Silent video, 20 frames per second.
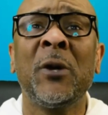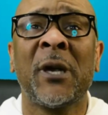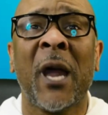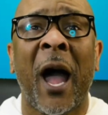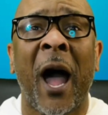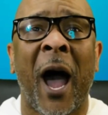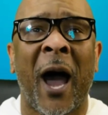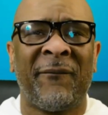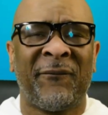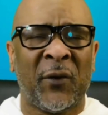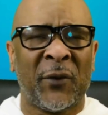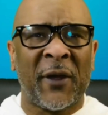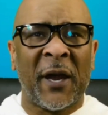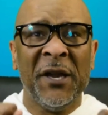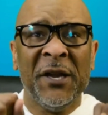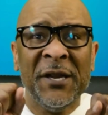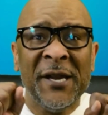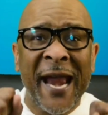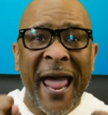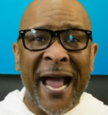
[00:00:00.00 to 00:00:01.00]
God for the
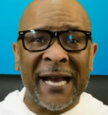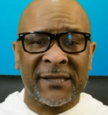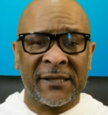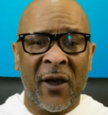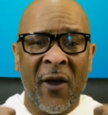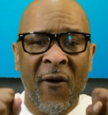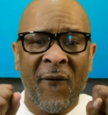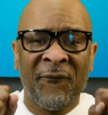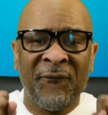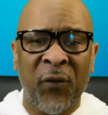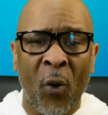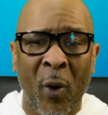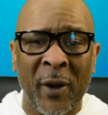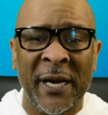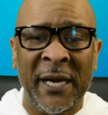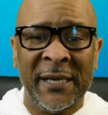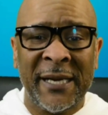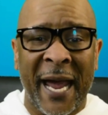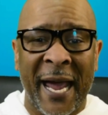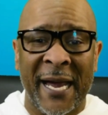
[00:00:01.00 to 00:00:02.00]
next
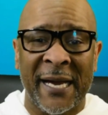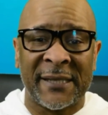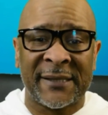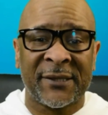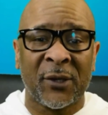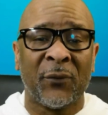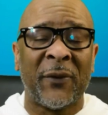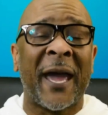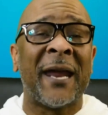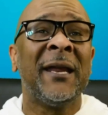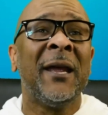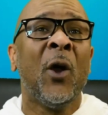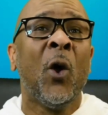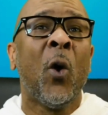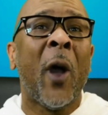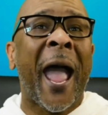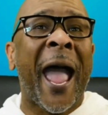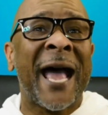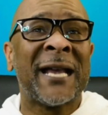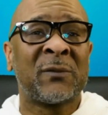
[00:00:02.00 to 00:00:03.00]
40 days so that
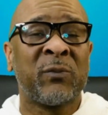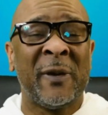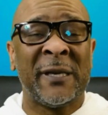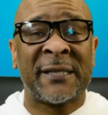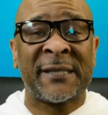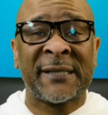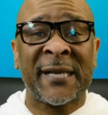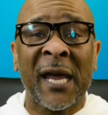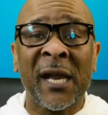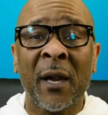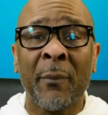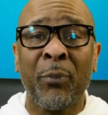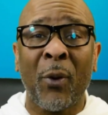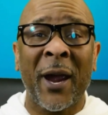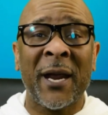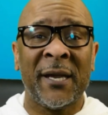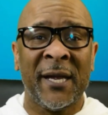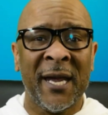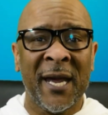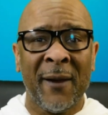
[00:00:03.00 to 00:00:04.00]
as we
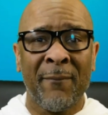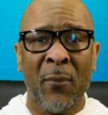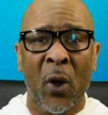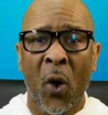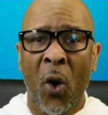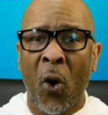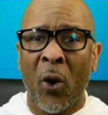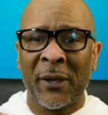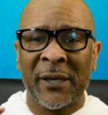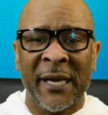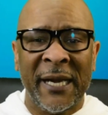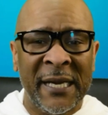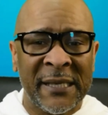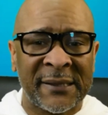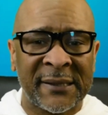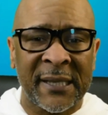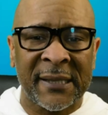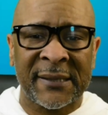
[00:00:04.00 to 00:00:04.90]
celebrate Him on Easter